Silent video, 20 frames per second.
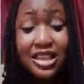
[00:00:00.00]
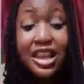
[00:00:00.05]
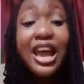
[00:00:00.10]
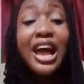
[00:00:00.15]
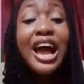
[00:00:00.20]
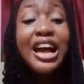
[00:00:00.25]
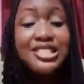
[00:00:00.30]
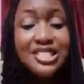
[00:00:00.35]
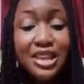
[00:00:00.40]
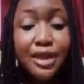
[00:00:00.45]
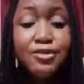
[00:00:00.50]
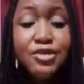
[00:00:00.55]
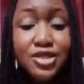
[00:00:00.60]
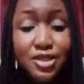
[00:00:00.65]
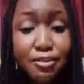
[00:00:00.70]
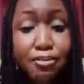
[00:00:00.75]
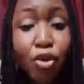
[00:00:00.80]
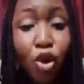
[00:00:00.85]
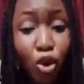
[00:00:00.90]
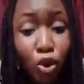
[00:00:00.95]
Attempt the
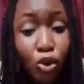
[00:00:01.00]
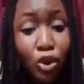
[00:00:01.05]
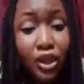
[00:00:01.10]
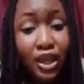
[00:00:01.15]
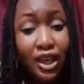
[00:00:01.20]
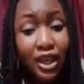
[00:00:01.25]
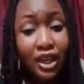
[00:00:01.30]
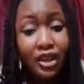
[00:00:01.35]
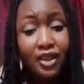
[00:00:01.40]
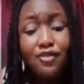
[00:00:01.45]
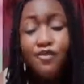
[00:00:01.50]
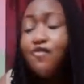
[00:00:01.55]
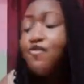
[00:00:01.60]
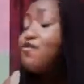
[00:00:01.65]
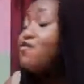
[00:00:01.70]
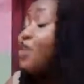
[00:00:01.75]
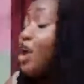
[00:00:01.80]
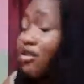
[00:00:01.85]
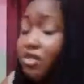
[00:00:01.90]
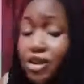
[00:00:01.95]
mock. Okay,
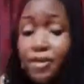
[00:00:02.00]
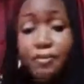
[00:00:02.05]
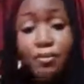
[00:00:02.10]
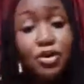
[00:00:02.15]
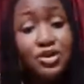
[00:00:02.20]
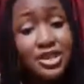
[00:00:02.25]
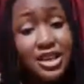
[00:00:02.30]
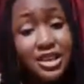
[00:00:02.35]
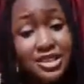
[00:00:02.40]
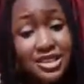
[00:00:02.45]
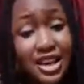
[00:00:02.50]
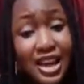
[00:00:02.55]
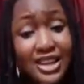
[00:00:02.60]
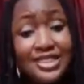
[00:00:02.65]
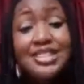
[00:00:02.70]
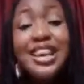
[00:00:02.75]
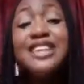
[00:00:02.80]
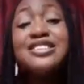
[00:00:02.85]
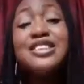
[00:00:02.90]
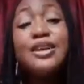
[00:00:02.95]
very important, guys.
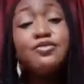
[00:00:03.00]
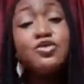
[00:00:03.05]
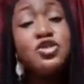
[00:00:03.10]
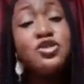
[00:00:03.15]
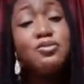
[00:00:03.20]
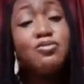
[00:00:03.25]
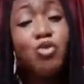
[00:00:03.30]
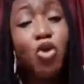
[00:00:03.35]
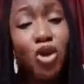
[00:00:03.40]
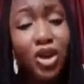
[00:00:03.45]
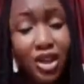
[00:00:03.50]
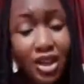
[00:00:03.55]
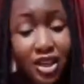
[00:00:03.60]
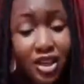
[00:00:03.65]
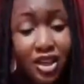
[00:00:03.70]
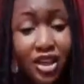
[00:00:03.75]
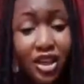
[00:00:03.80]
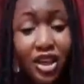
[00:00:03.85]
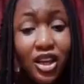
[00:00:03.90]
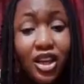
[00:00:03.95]
Attempt the mock.
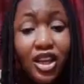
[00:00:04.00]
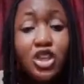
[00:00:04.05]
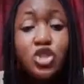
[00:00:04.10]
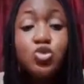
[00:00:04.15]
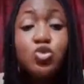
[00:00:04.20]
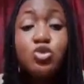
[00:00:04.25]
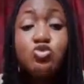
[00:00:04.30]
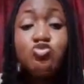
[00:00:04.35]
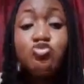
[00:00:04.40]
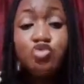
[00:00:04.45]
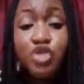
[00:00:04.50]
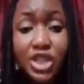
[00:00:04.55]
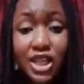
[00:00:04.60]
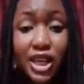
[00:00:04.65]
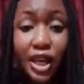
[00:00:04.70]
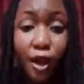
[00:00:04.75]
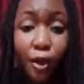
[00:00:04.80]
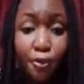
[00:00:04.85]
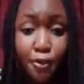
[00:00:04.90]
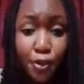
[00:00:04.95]
It will really
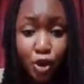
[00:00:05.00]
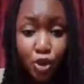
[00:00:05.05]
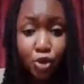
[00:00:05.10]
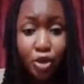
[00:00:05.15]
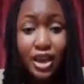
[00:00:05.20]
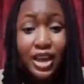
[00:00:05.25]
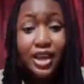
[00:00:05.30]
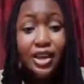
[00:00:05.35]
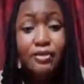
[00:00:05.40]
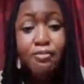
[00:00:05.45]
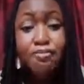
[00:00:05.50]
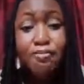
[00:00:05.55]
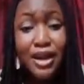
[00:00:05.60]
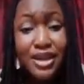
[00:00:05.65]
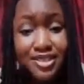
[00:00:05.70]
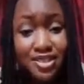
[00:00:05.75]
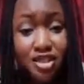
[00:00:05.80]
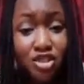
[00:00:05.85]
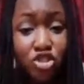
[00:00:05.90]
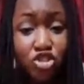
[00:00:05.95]
help you in
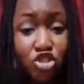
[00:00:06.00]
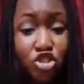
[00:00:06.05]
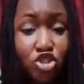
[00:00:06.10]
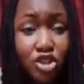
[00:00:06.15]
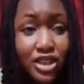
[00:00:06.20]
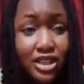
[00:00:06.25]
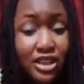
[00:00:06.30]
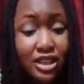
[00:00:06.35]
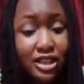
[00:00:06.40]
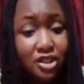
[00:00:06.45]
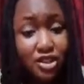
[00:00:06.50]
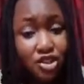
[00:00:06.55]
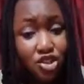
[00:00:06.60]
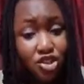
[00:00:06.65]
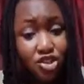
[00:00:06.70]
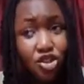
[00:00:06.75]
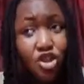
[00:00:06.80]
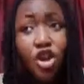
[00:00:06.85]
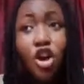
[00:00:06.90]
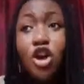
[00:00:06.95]
passing literature in
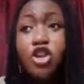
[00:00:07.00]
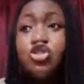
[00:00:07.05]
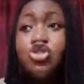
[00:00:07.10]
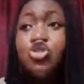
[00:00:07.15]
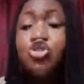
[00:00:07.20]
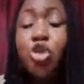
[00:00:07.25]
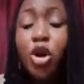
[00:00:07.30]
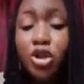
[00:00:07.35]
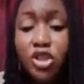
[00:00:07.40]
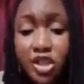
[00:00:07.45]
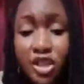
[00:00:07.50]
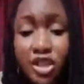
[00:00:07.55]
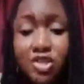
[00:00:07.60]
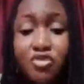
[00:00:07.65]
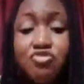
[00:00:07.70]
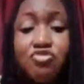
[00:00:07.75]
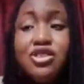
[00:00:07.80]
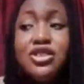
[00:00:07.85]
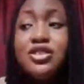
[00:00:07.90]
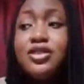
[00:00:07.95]
English. Study,
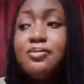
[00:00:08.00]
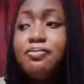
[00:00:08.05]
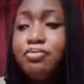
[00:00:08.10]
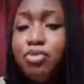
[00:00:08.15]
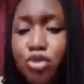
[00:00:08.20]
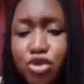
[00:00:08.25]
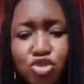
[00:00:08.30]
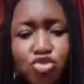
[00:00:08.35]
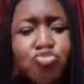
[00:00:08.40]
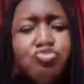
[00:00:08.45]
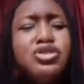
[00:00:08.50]
read the books.